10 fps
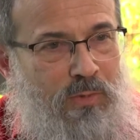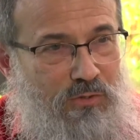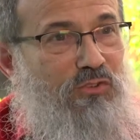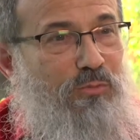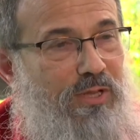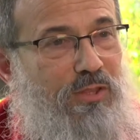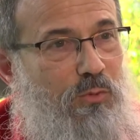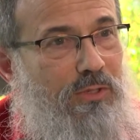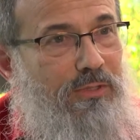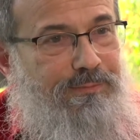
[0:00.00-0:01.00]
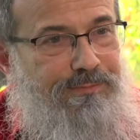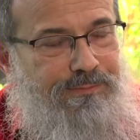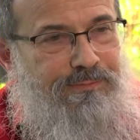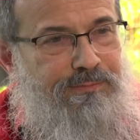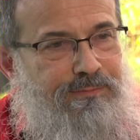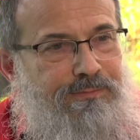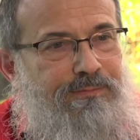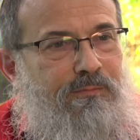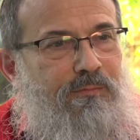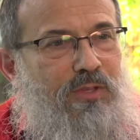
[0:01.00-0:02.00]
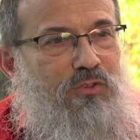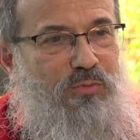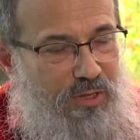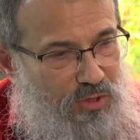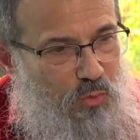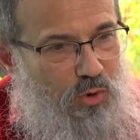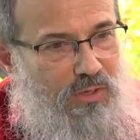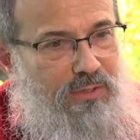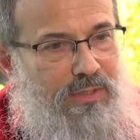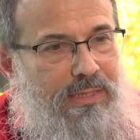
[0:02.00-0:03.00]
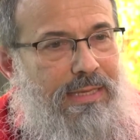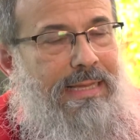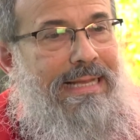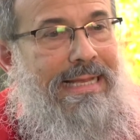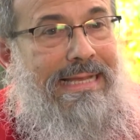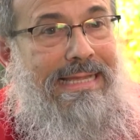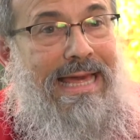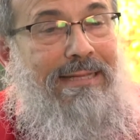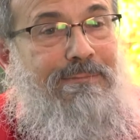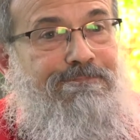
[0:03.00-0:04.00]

to spread the word. Spread the word that